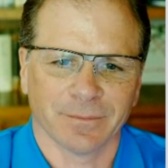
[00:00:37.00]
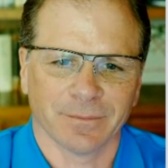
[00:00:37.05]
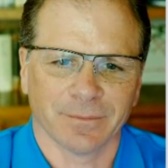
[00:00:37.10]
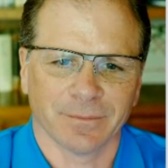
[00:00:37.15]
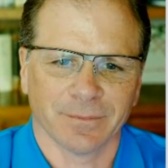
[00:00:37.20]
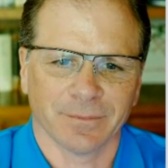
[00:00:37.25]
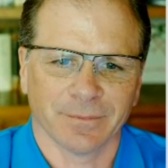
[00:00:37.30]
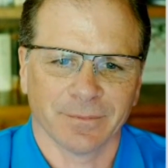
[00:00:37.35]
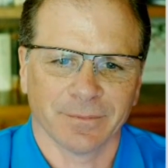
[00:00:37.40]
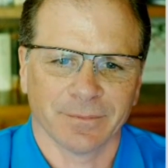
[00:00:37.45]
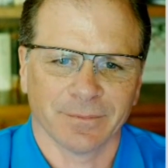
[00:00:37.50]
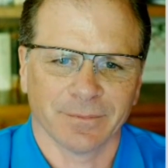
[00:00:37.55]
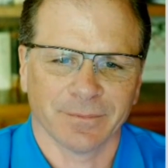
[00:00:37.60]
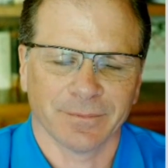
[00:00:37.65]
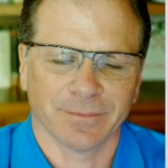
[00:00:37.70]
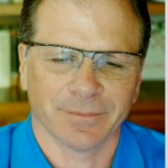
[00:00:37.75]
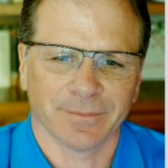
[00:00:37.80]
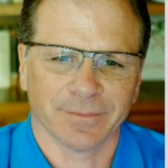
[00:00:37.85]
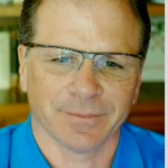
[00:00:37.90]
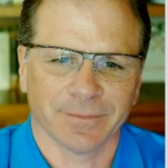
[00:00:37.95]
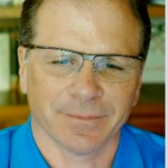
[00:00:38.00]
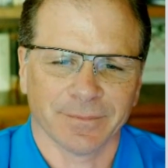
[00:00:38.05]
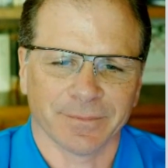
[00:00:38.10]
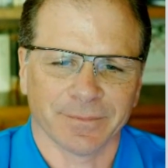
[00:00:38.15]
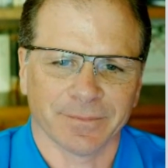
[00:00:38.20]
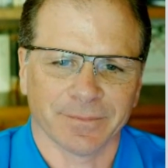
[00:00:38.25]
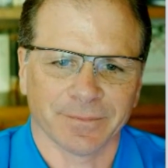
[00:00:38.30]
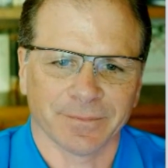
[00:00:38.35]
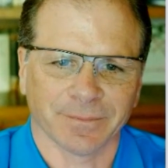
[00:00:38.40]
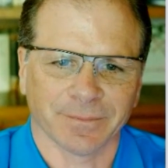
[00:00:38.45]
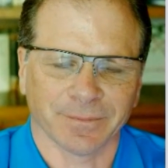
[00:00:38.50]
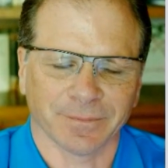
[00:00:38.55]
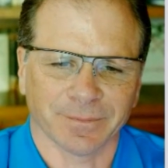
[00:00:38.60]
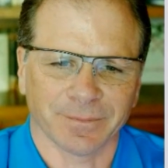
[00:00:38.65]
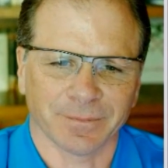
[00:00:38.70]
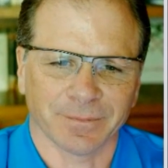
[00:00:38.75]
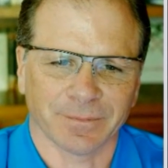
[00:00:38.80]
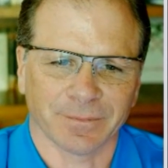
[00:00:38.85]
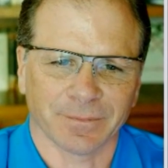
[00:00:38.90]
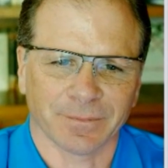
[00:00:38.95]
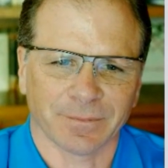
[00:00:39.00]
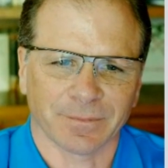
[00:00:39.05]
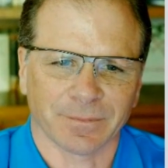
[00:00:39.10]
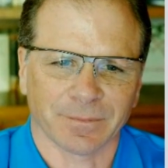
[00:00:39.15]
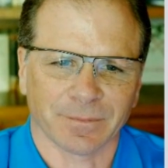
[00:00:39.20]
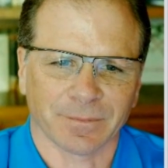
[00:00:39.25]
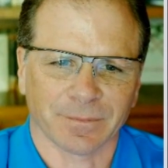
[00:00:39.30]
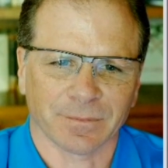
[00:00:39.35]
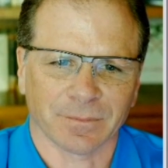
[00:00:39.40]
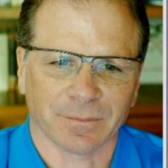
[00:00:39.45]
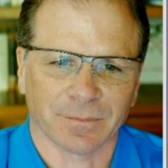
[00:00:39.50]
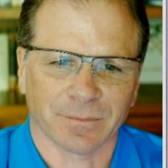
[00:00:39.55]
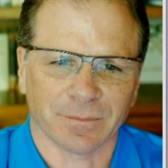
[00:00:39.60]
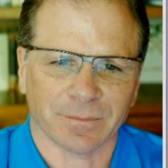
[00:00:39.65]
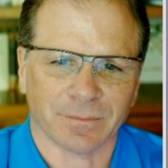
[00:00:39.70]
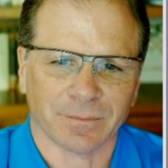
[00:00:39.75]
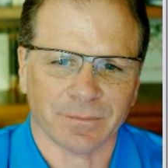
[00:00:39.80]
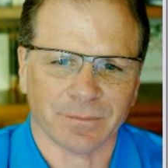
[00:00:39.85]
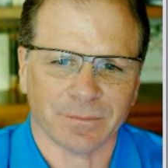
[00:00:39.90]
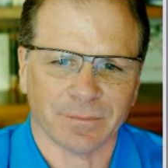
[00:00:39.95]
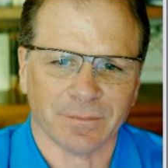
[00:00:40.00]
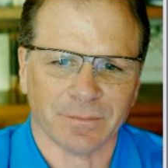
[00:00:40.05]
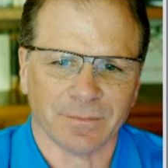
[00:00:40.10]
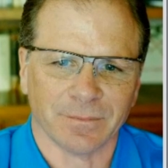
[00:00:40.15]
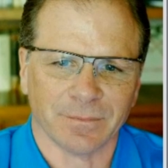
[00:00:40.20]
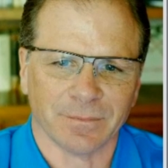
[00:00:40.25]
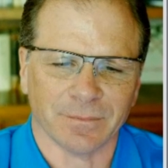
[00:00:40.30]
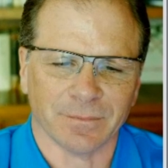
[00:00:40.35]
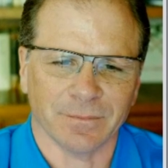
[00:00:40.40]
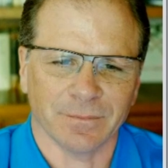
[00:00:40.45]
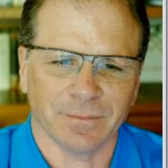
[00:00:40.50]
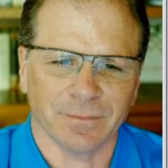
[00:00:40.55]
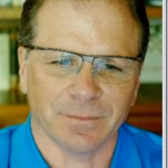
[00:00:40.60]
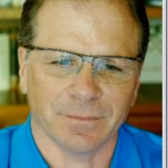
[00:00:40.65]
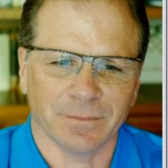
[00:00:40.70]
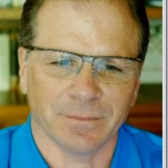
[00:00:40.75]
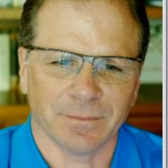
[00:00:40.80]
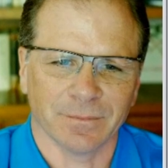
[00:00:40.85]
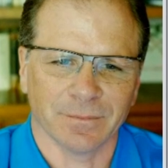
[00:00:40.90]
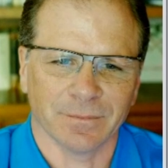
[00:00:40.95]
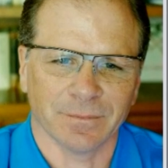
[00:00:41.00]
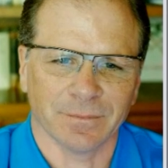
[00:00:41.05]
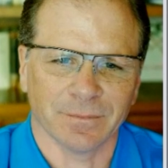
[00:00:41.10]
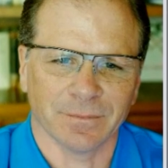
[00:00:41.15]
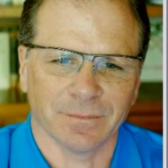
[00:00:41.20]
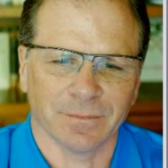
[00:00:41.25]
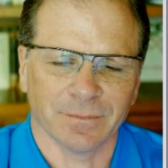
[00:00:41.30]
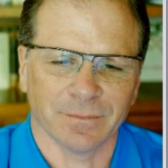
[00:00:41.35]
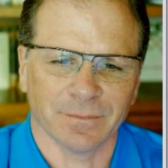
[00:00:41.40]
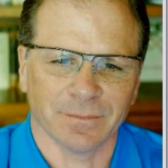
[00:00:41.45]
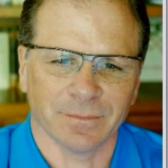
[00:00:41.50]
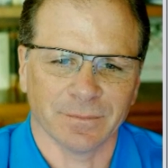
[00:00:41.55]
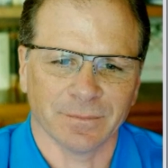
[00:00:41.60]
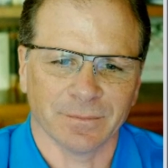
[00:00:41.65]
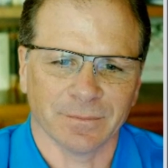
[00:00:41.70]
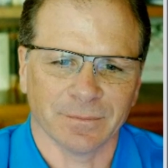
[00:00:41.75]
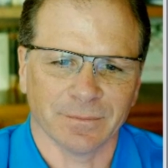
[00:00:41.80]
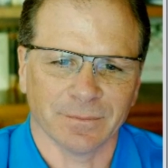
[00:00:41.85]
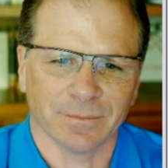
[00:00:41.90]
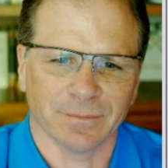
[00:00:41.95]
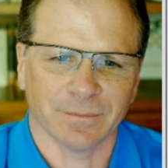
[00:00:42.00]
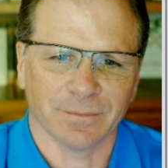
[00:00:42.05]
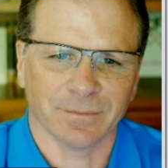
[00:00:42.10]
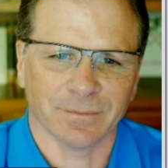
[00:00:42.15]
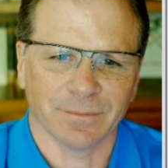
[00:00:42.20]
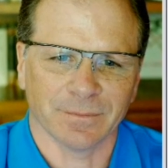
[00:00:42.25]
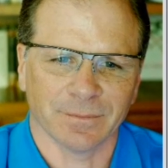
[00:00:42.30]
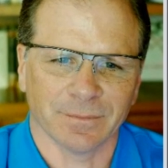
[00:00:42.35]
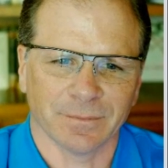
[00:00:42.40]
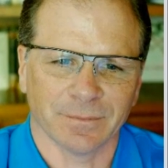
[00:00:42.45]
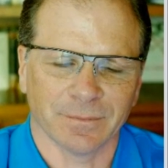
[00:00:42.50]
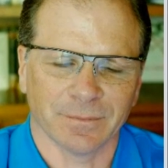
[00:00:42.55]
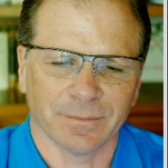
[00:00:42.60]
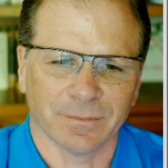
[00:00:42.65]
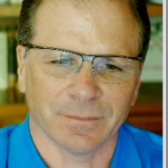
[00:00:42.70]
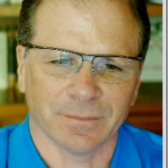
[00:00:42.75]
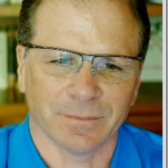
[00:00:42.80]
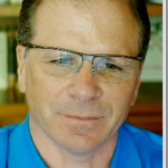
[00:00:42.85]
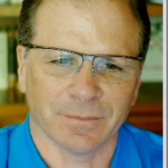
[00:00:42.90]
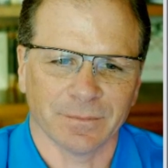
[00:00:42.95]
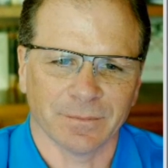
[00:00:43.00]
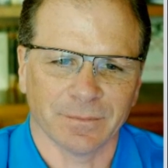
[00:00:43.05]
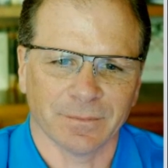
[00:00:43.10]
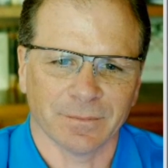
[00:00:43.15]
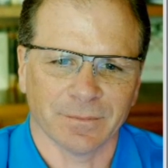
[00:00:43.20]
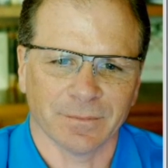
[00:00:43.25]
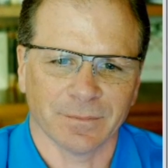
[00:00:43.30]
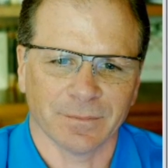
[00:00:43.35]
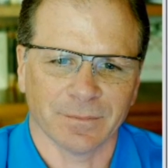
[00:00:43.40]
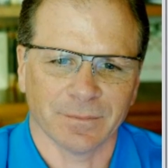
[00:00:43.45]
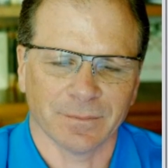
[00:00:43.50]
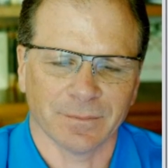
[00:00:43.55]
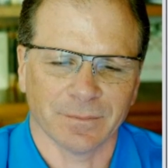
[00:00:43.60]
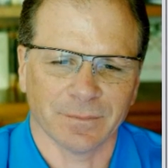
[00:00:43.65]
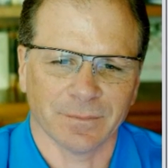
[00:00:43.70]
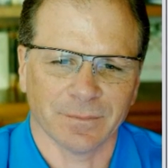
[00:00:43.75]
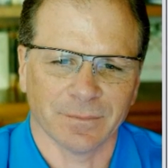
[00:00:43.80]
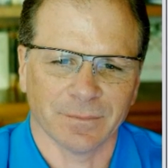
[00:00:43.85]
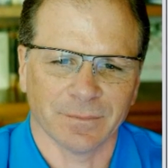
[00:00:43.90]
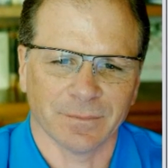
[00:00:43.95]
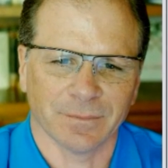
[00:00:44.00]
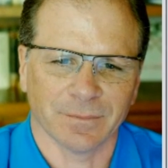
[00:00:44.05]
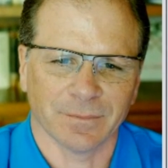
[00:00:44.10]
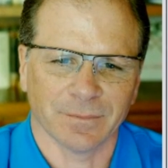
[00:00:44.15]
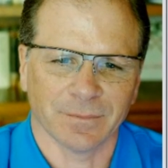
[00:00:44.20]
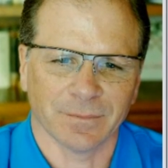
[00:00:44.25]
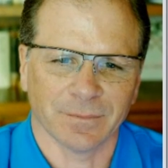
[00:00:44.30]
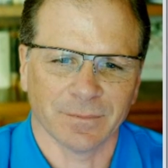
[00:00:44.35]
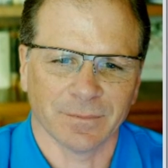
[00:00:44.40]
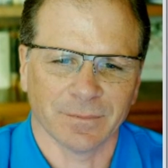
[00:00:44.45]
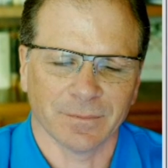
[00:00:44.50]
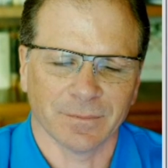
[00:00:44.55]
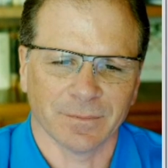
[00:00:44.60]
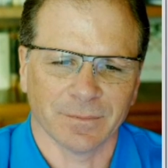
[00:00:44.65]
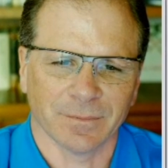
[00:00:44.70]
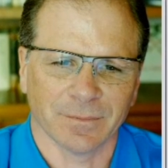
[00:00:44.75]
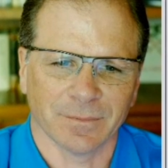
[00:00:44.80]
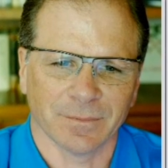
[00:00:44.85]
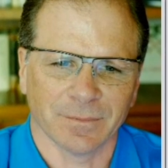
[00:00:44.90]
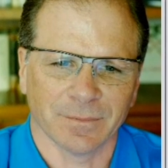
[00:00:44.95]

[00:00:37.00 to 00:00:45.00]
No words are spoken by the person on screen.